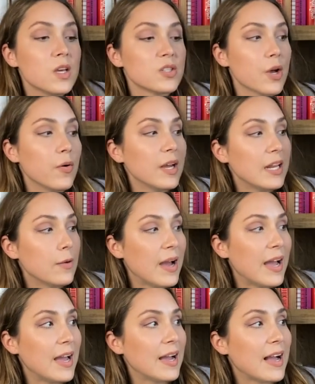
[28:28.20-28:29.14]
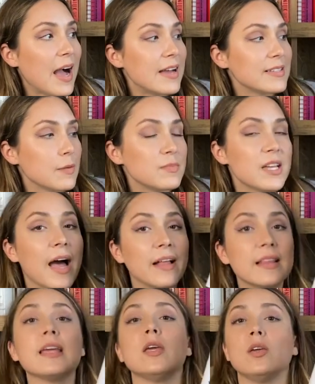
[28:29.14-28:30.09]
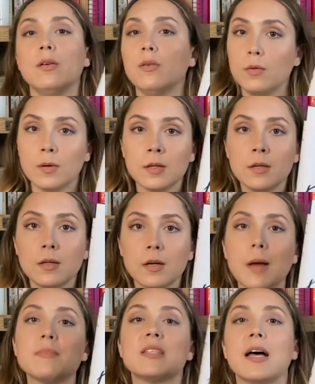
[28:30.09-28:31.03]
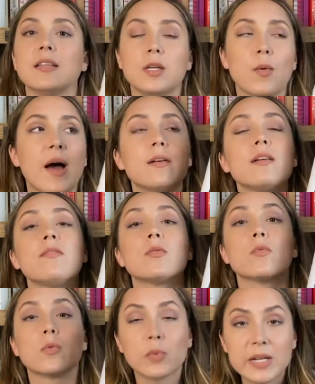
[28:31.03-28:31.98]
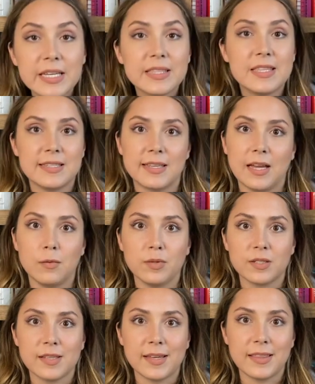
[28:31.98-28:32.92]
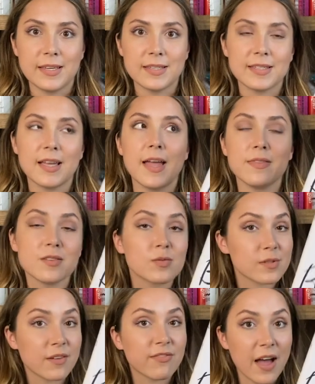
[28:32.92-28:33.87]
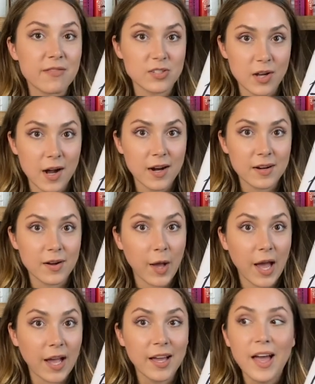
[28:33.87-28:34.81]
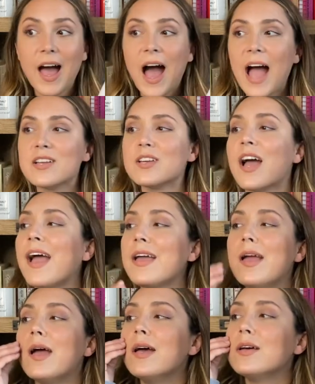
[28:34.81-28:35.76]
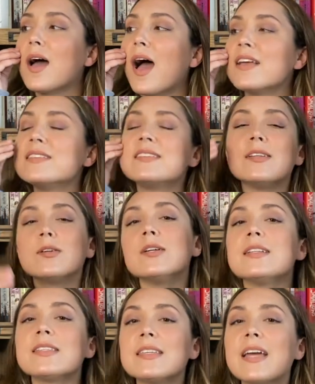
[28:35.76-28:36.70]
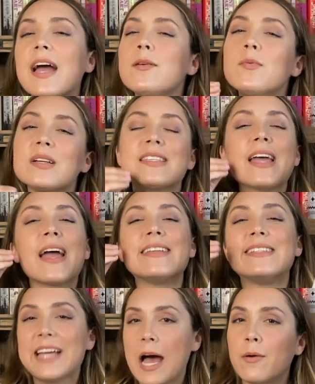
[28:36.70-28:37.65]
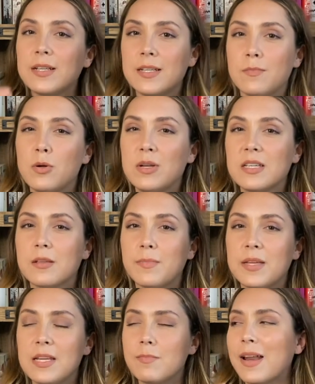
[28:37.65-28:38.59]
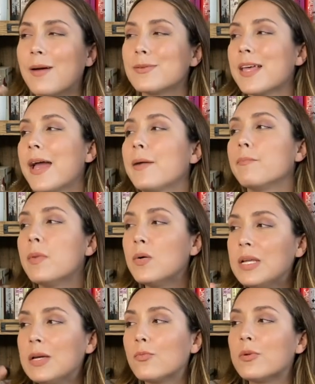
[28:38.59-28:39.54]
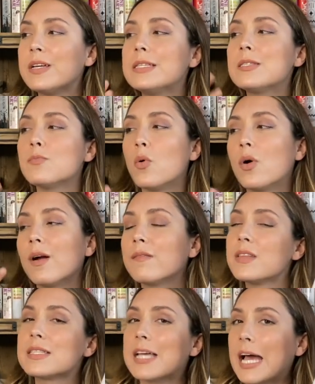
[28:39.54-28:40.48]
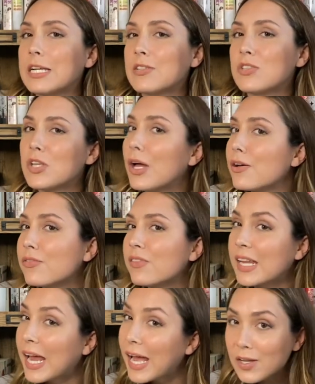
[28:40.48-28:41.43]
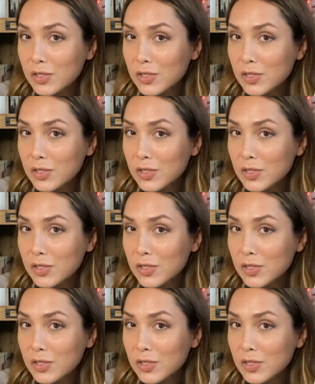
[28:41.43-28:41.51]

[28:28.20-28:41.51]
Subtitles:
So anyway, guys, I'm telling you, I don't even read these kind of books like this, and this was a 5-star. Okay, I seriously, I didn't want to say I doubted Monique's opinion, but I was like, Monique reads more of this kind of stuff than I